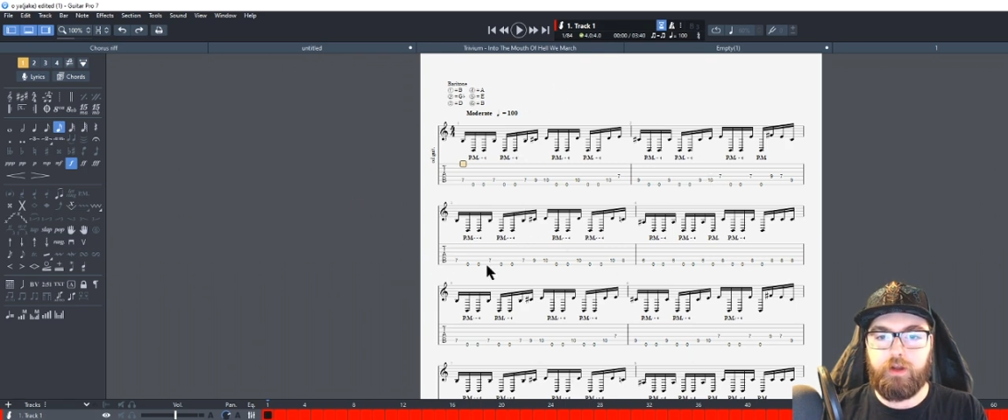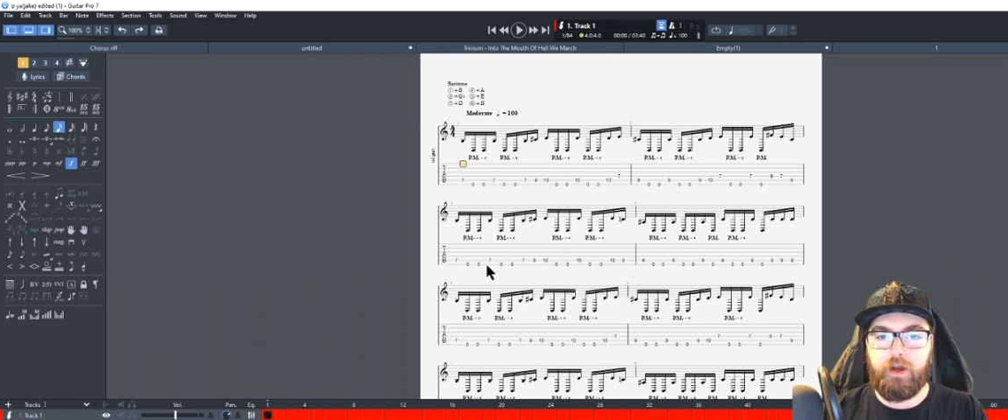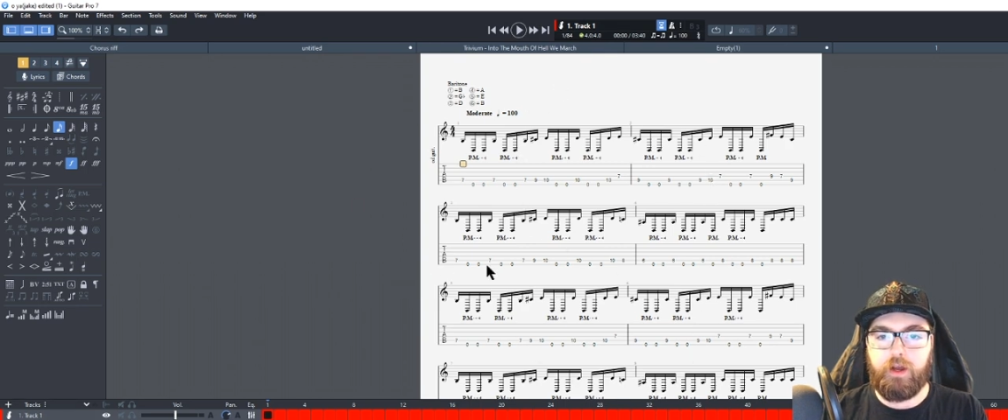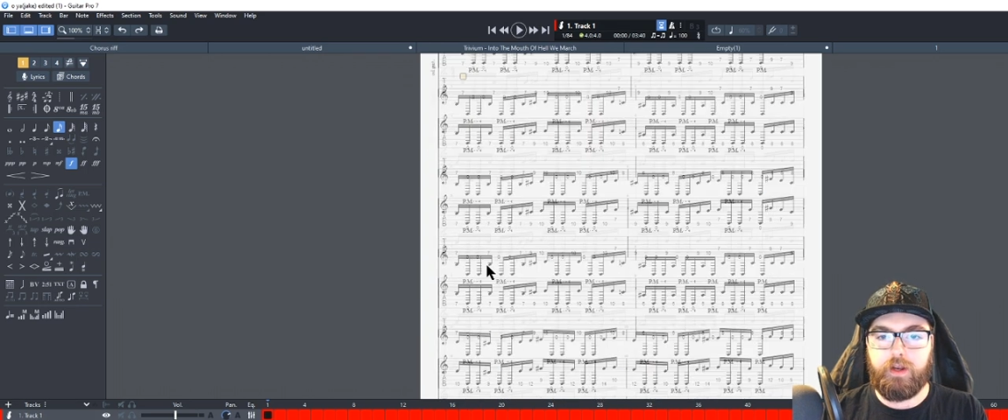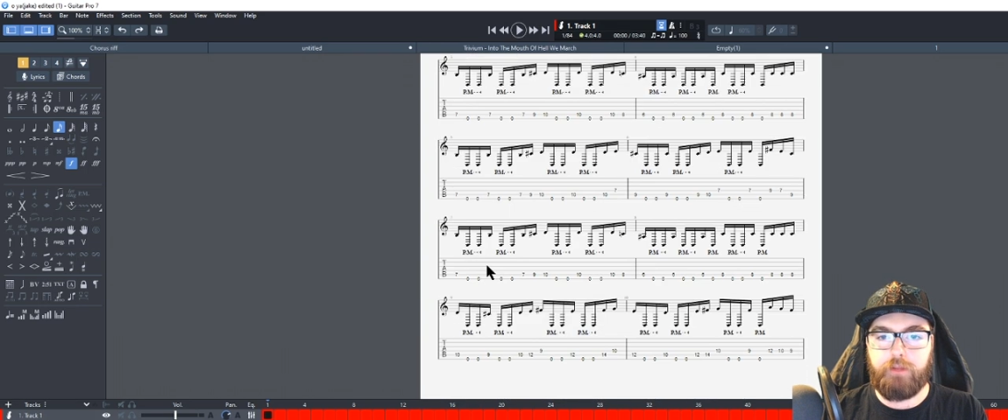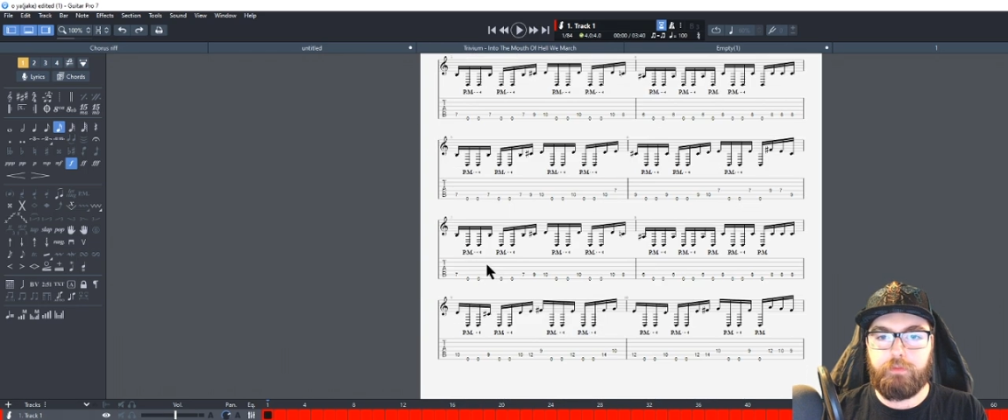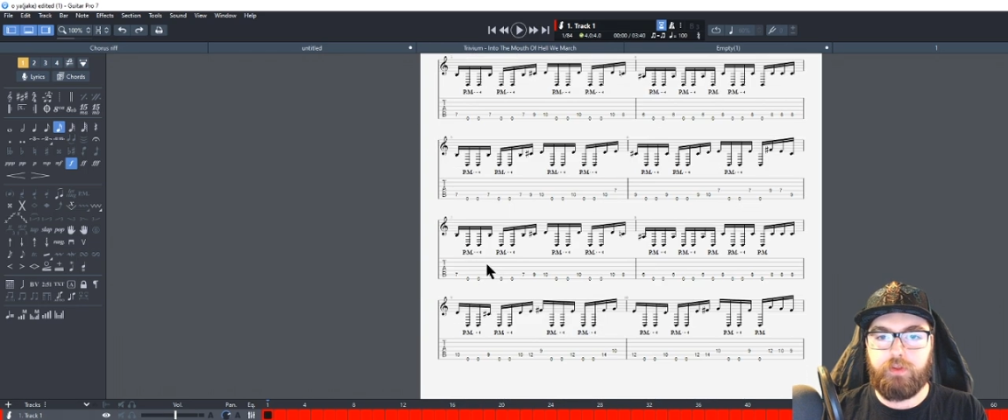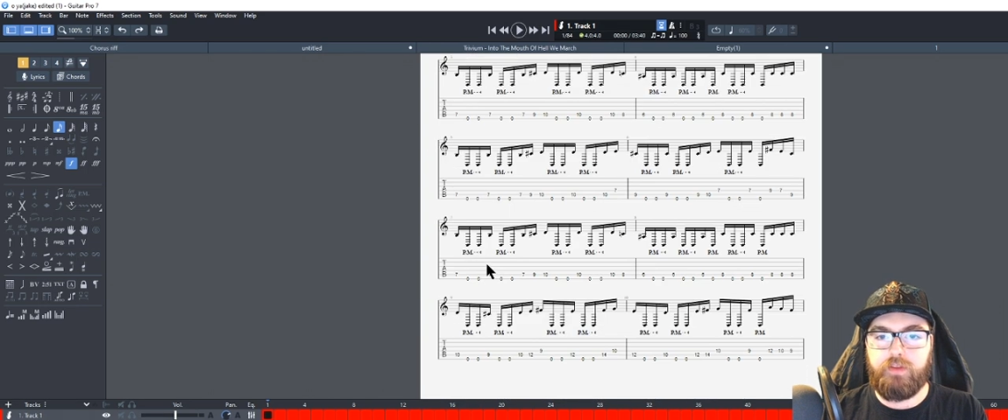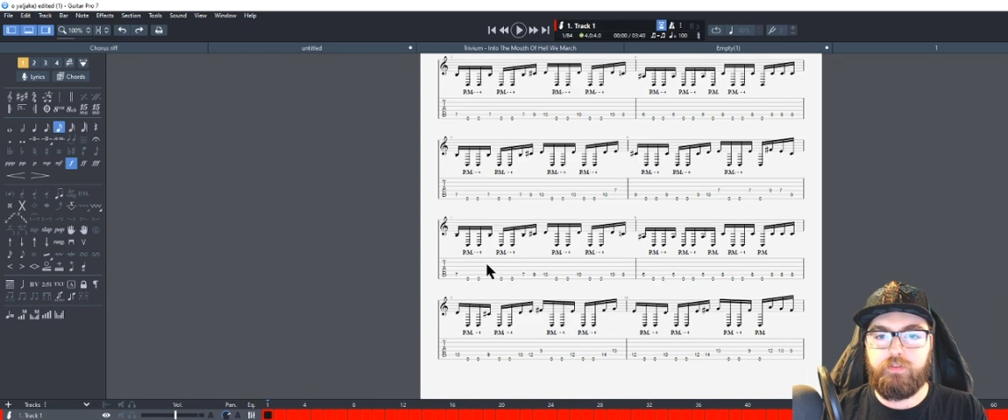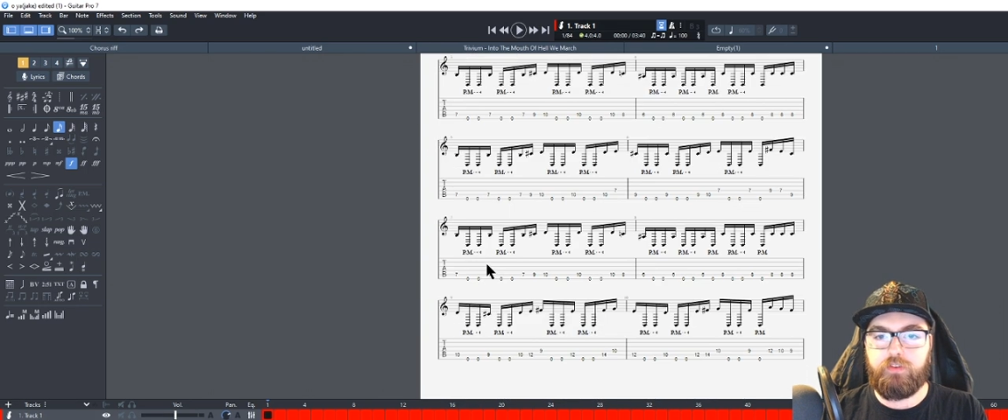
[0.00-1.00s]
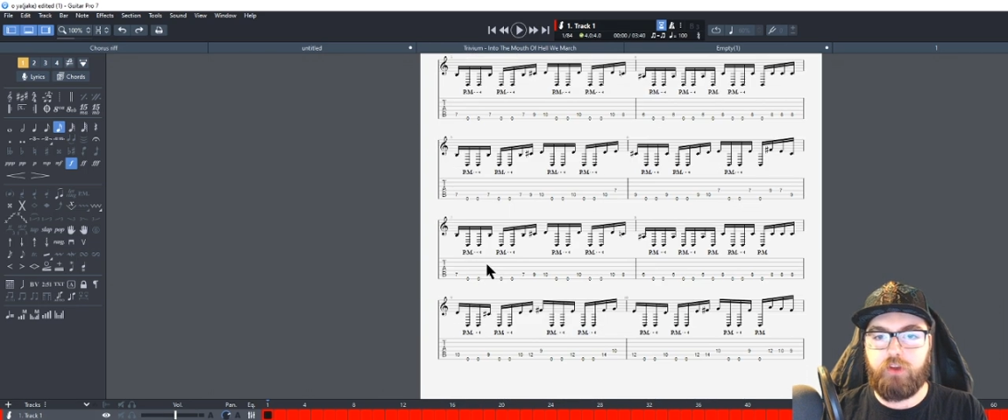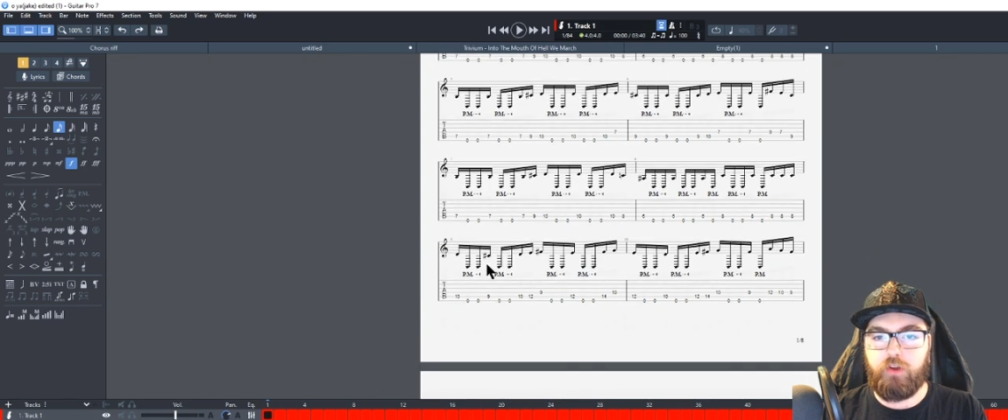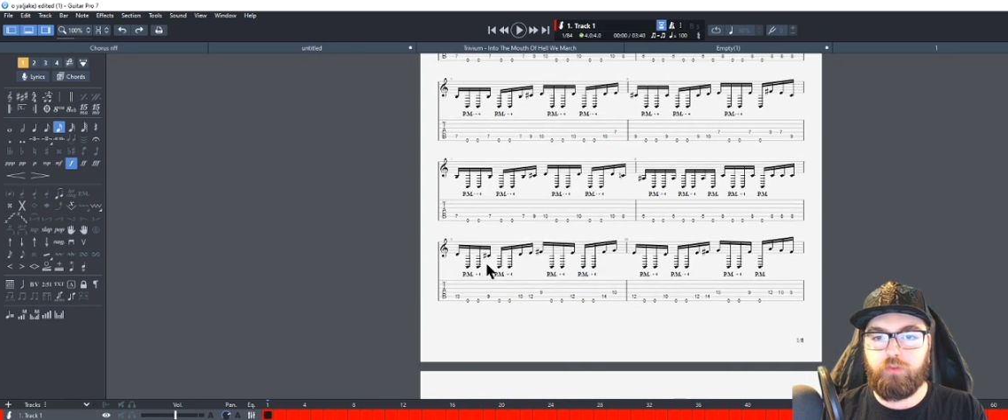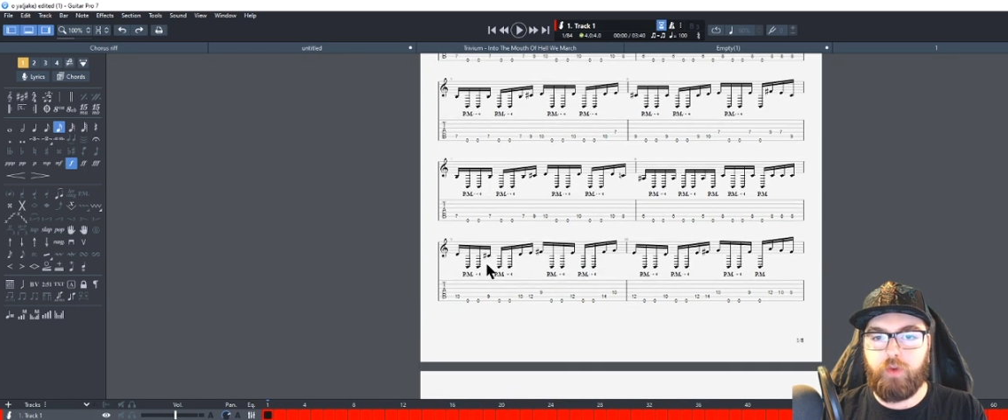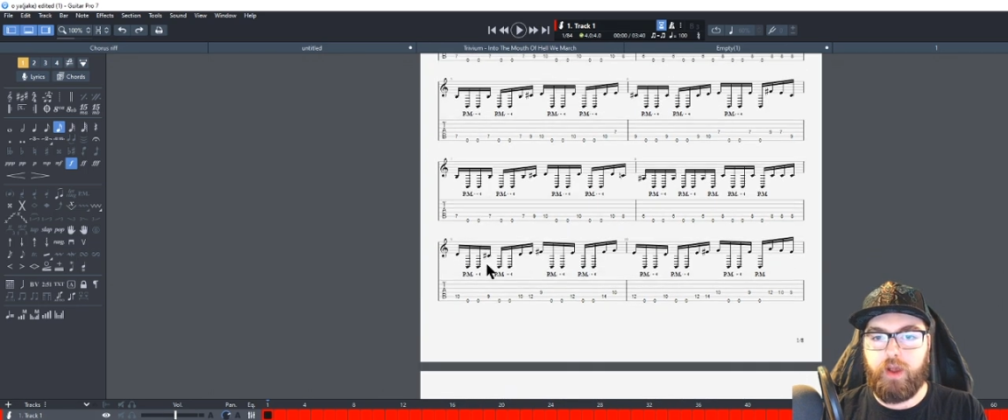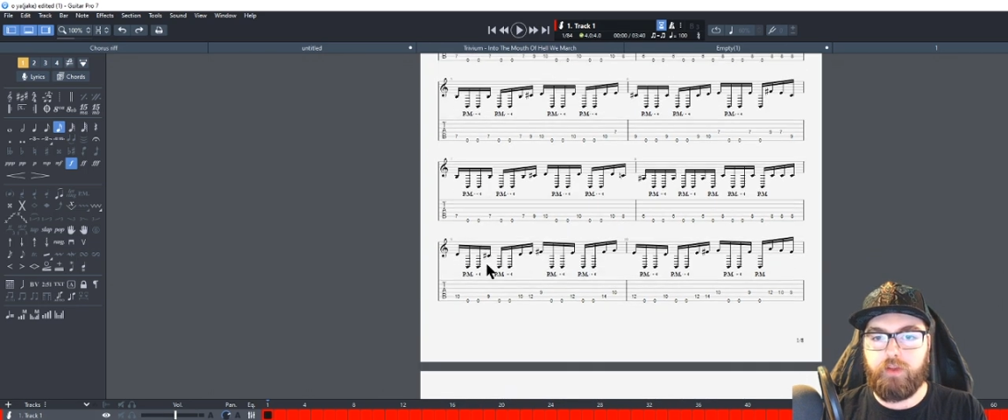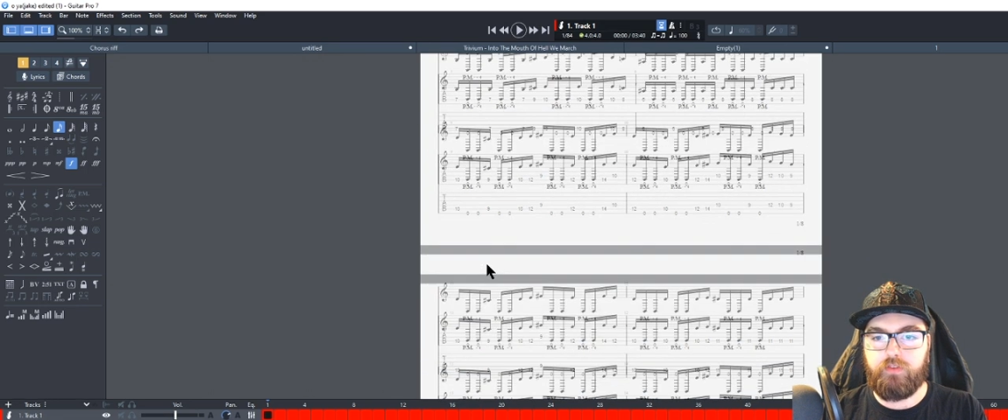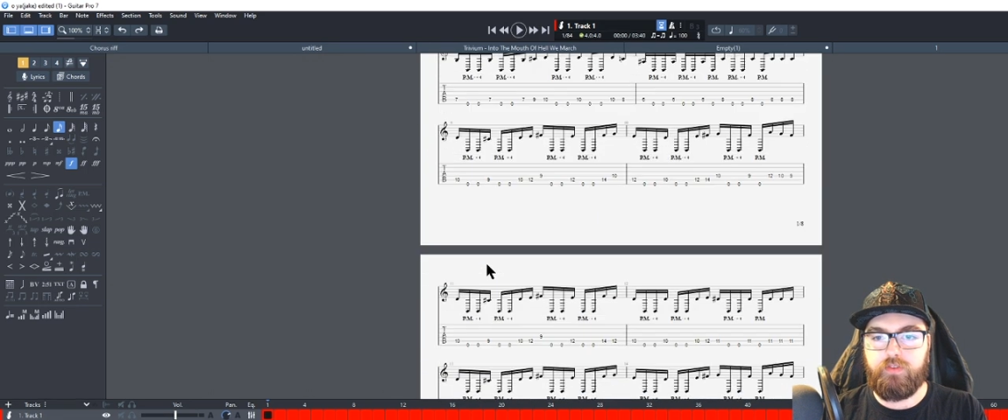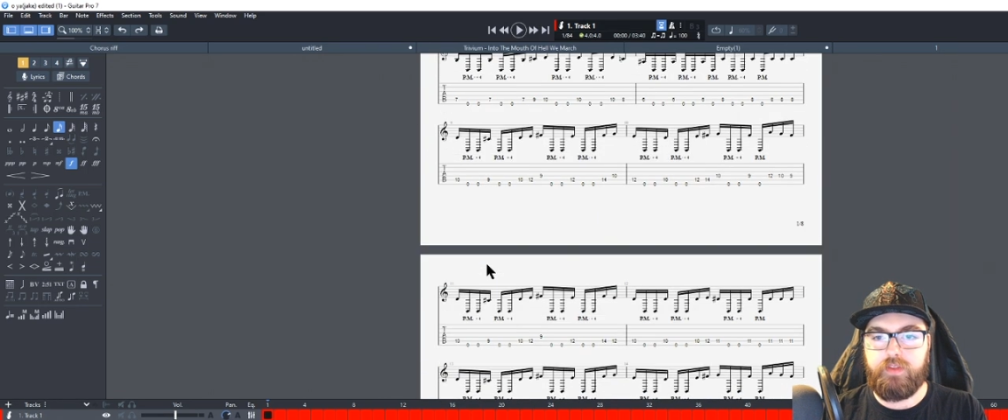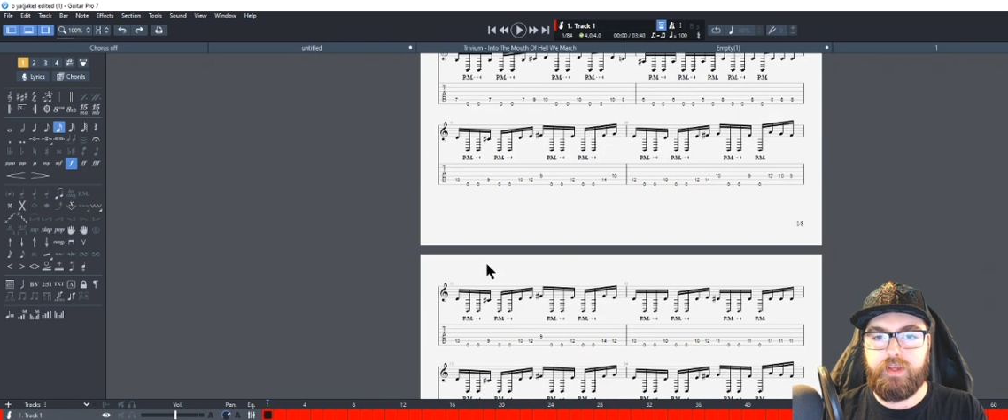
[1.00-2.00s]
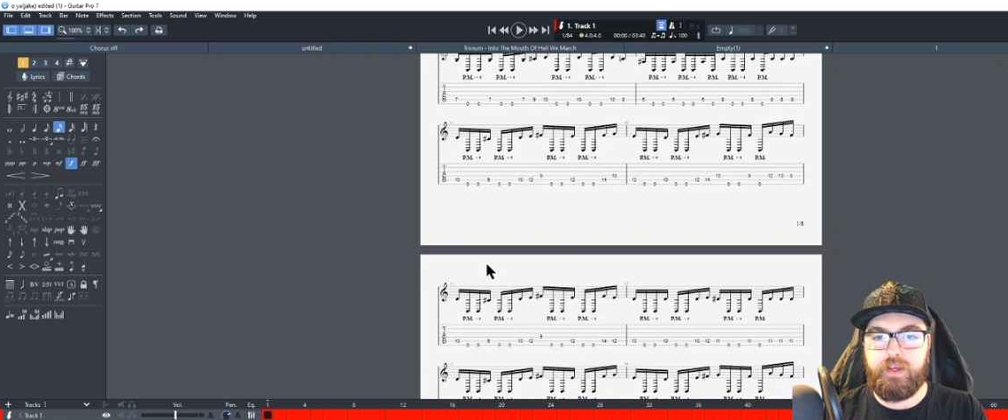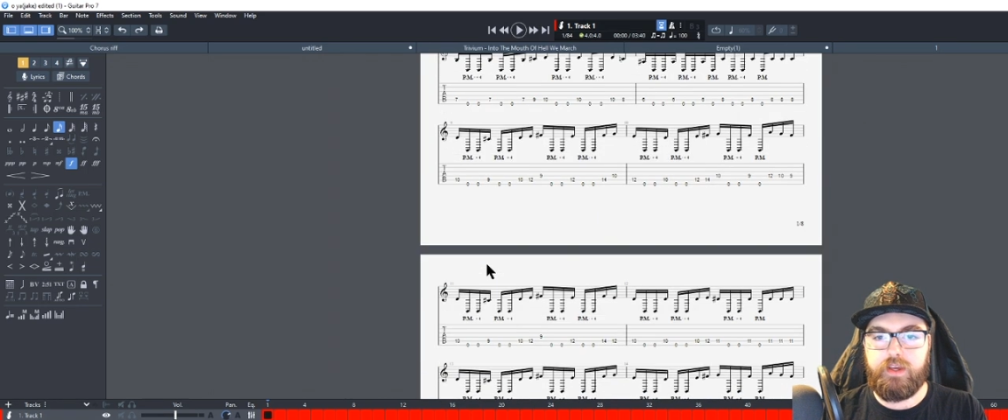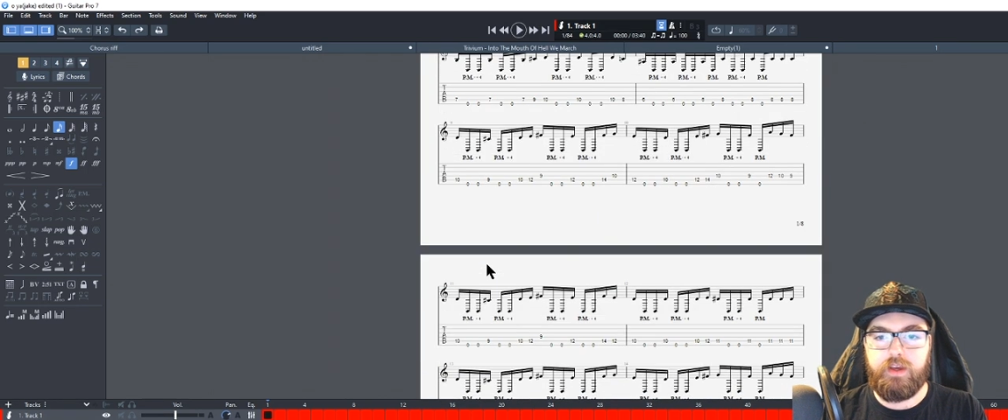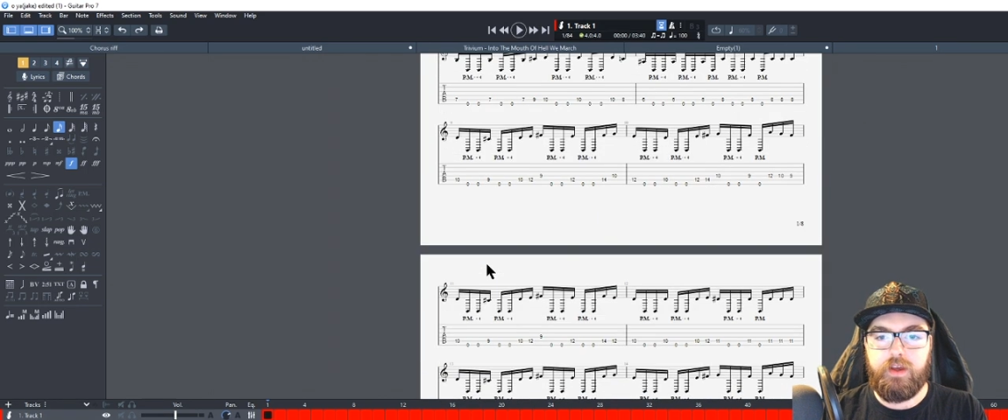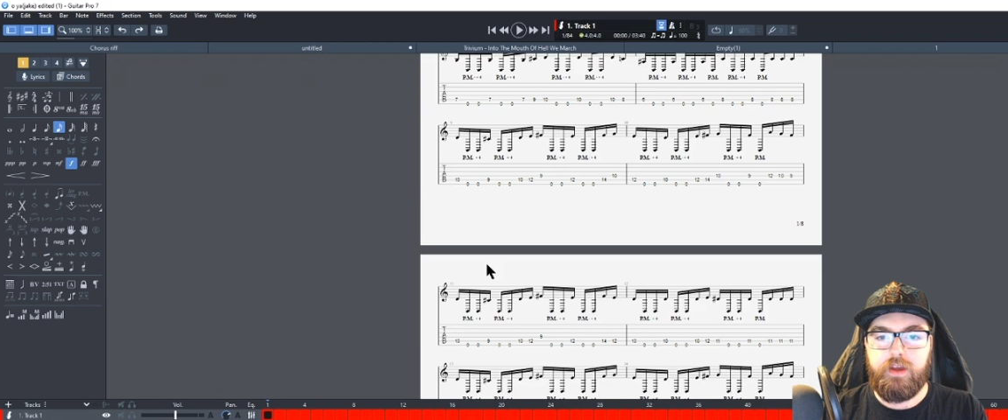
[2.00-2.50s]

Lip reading: and I believe this also has the